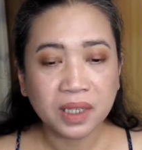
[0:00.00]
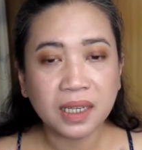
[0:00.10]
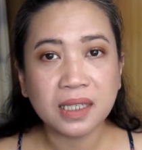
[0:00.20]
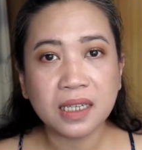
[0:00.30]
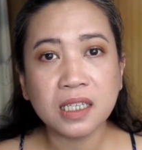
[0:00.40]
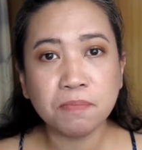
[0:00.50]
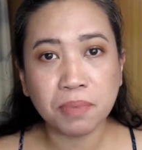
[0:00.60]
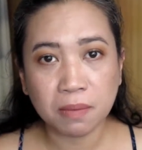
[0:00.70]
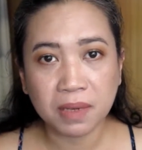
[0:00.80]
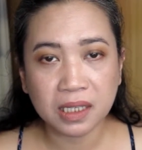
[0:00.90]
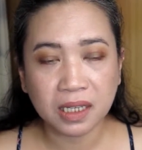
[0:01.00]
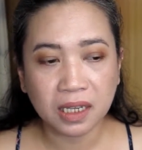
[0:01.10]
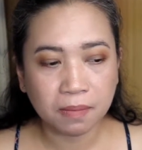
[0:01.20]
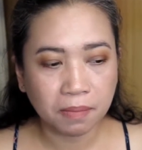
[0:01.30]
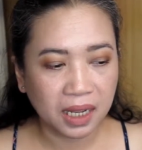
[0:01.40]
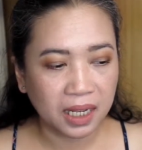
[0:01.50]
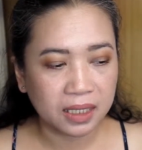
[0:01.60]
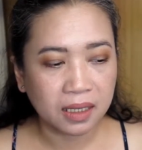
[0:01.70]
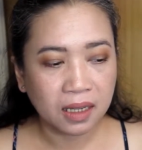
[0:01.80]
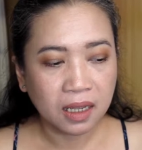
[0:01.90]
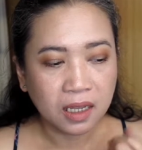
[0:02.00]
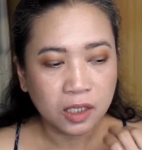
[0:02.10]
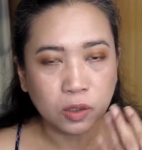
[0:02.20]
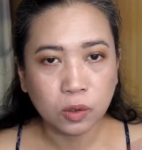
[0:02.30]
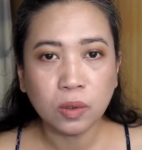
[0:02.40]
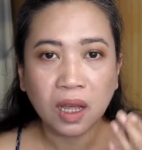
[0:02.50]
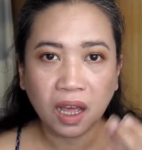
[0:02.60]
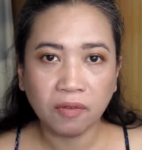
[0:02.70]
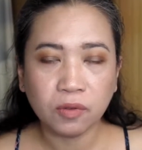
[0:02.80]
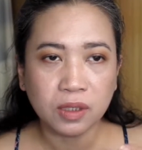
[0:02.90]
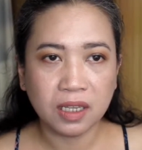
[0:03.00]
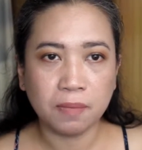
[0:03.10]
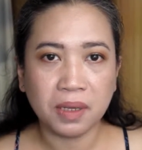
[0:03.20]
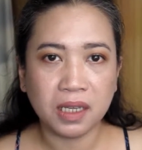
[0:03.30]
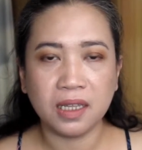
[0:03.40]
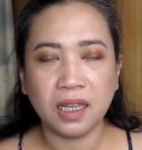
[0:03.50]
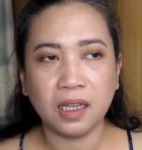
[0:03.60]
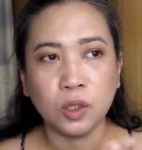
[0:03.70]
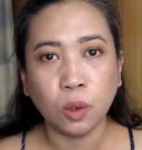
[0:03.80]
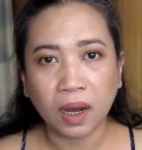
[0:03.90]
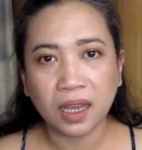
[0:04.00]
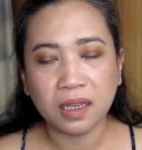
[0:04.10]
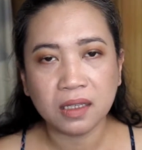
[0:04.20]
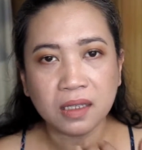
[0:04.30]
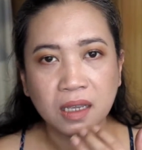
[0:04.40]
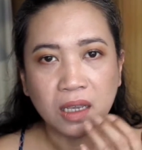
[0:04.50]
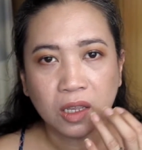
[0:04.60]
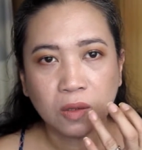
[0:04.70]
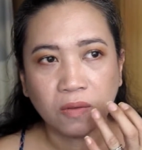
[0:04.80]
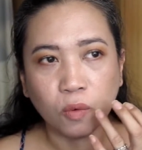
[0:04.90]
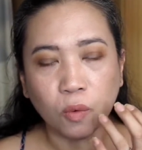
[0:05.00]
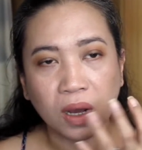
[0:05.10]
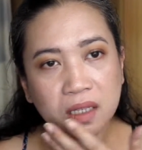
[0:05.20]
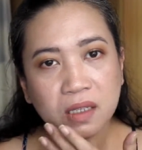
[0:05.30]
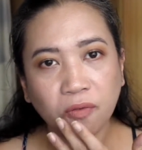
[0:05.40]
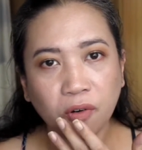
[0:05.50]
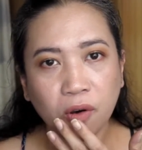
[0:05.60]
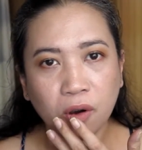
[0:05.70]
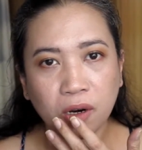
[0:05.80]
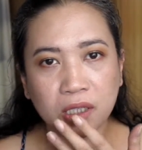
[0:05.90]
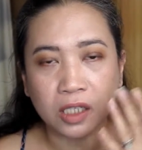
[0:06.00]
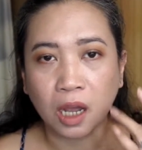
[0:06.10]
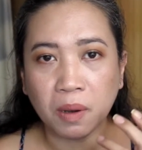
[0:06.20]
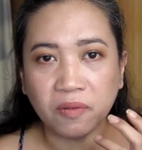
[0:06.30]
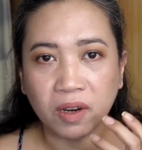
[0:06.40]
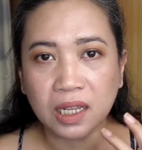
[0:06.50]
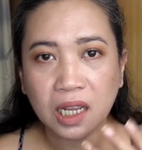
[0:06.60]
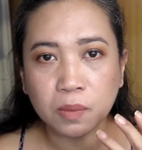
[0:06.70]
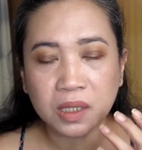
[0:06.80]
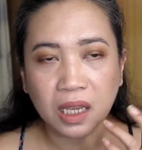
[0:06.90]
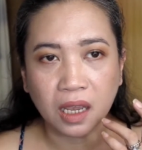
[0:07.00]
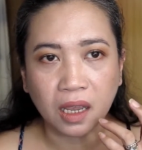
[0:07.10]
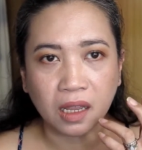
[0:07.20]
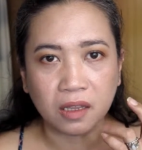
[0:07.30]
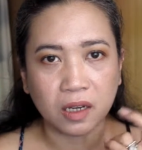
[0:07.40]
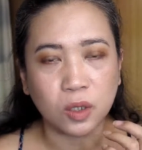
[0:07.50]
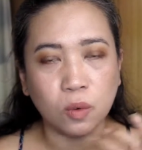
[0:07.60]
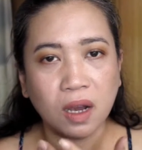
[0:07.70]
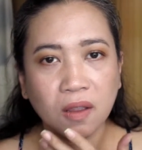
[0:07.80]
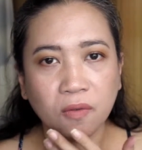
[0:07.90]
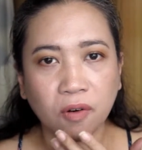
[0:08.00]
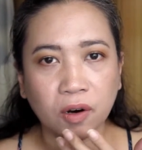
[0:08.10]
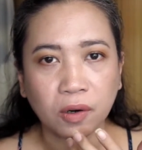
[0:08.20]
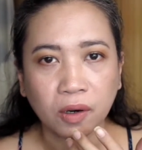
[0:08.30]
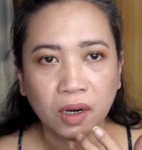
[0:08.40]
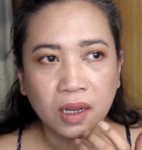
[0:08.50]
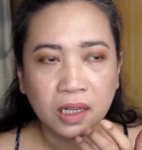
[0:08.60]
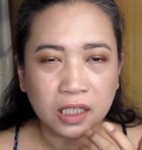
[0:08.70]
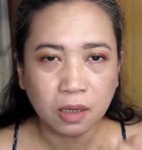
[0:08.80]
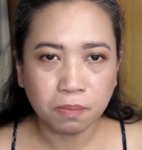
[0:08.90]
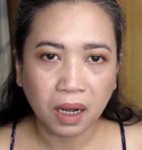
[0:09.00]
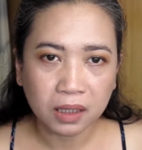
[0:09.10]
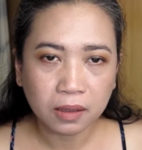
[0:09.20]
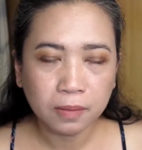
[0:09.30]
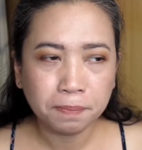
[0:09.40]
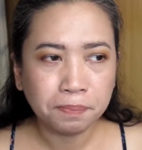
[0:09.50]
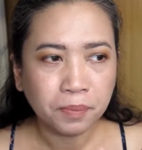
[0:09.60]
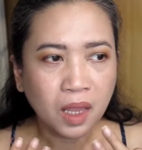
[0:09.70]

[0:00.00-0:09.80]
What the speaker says: It is pigmented, but you do have to dip in twice. Once for the top of your lips and another one for the bottom.